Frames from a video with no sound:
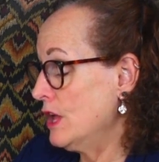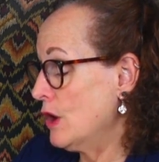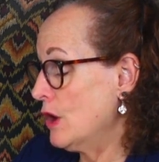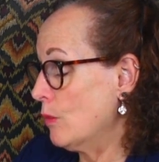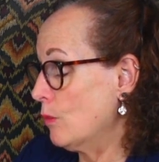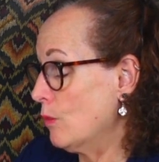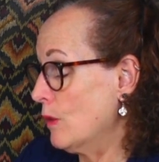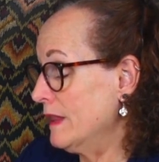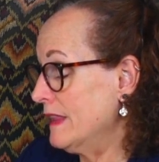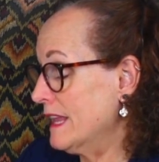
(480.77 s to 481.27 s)

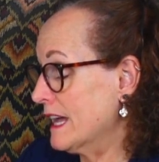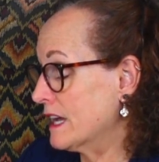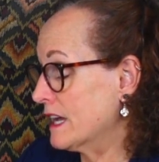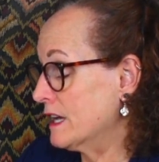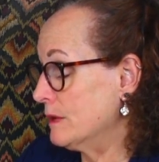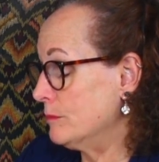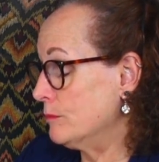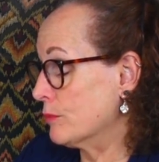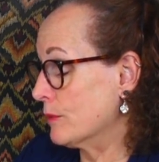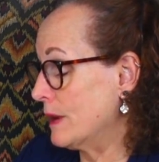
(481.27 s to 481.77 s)
one that
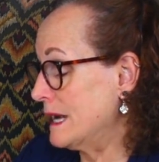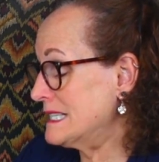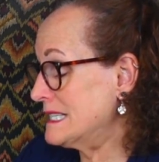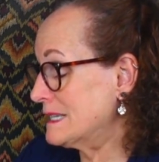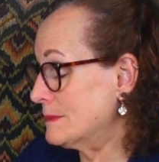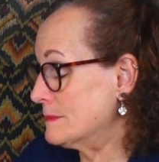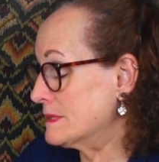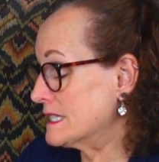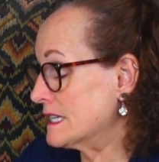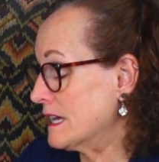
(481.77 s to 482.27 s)
could brace
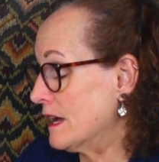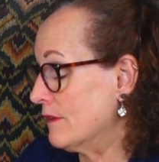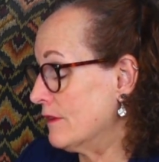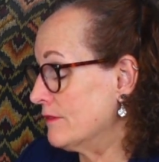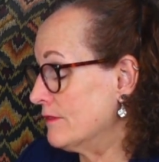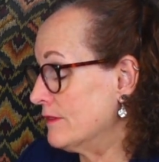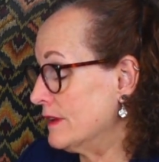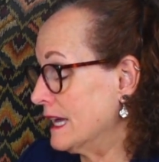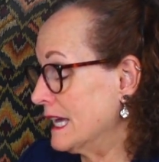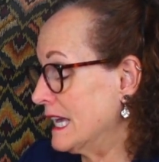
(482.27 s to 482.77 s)

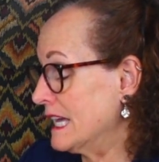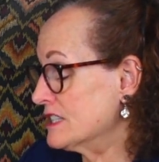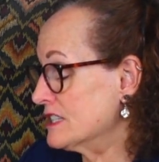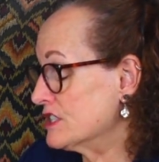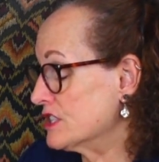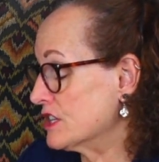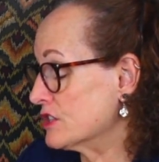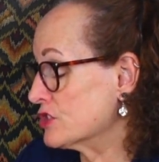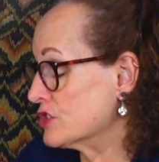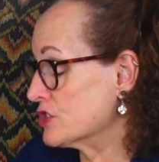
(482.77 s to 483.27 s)
himself
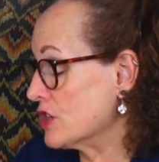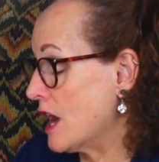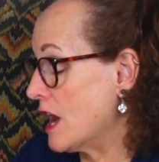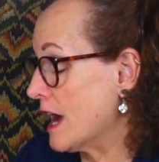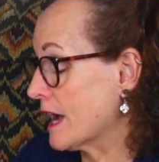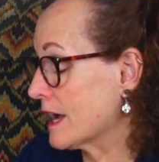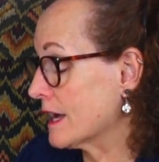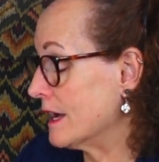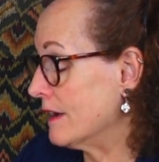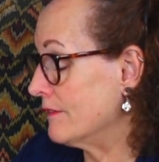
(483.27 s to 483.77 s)
against the
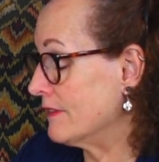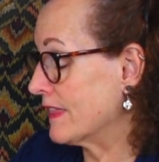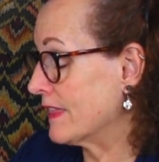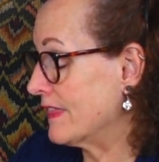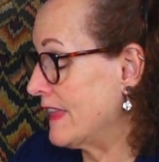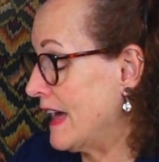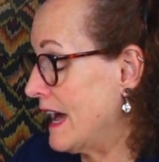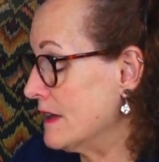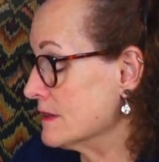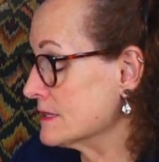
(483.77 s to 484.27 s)
shock of
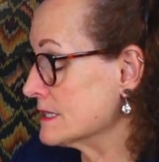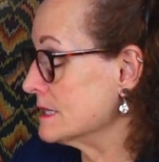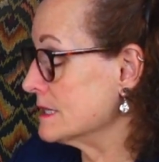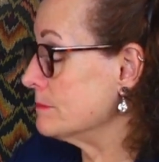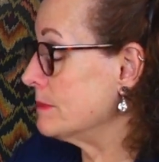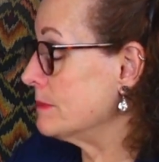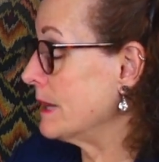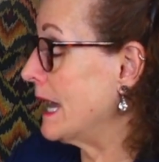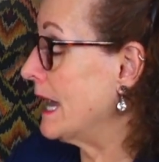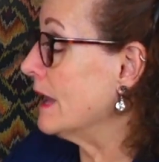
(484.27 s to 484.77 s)

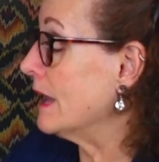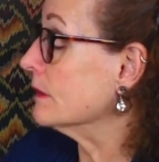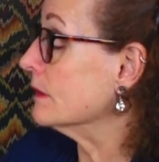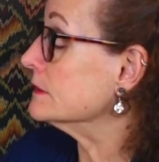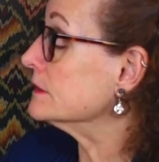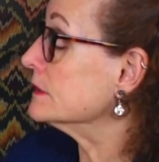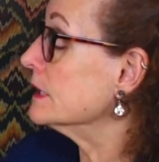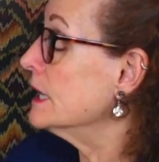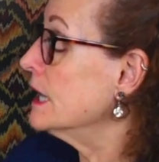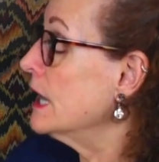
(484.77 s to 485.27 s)
1,000
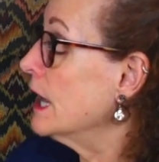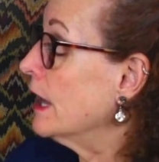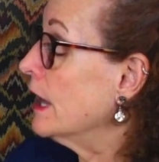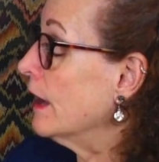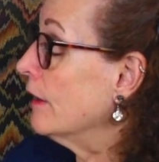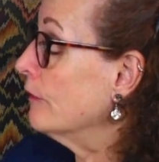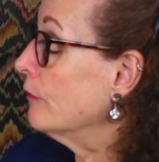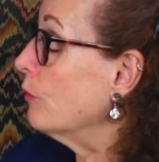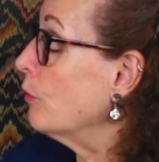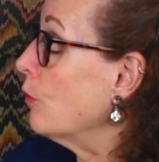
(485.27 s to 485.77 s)
pounds
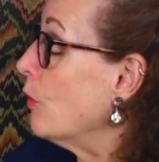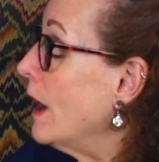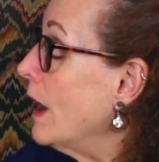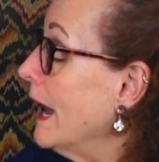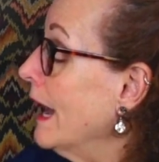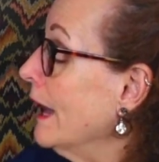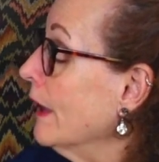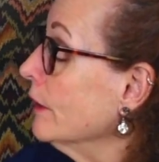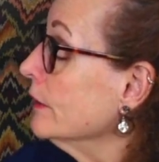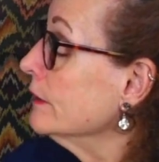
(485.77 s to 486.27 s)
of
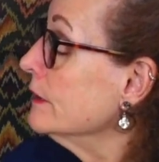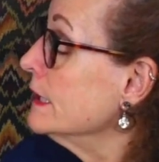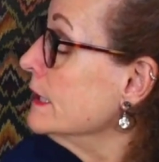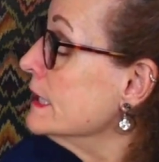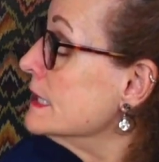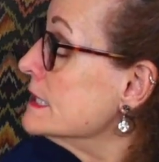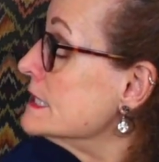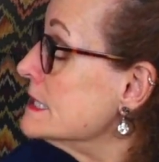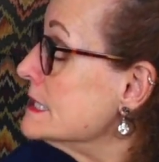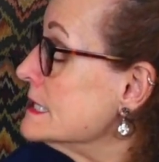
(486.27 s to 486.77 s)
wild
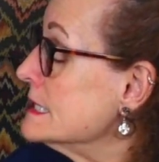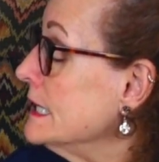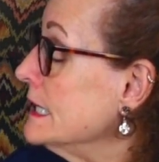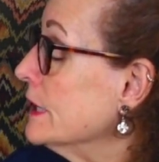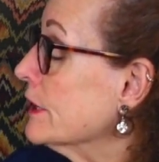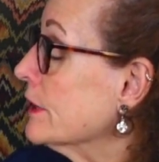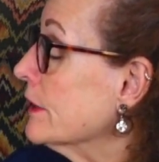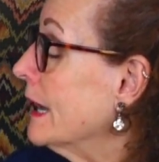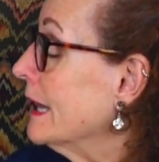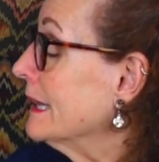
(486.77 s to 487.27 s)

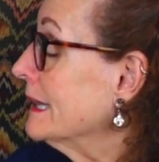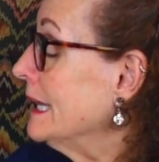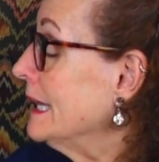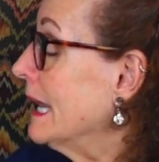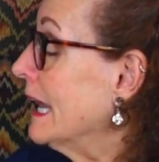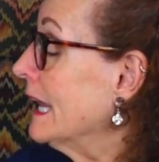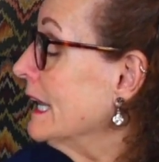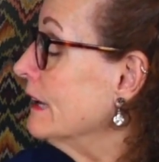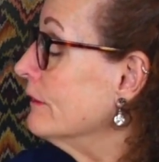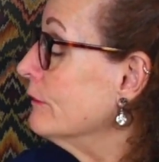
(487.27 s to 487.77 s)
steer at the
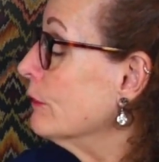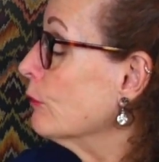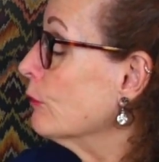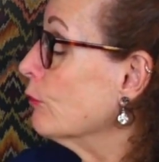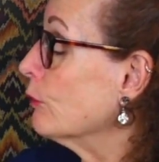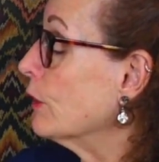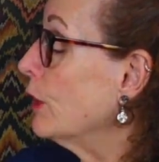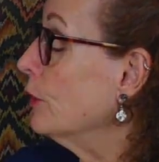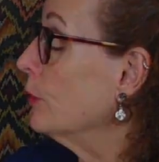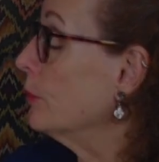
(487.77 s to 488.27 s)
end of a
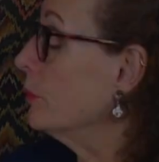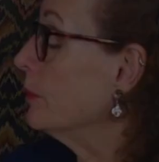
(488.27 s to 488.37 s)
rope.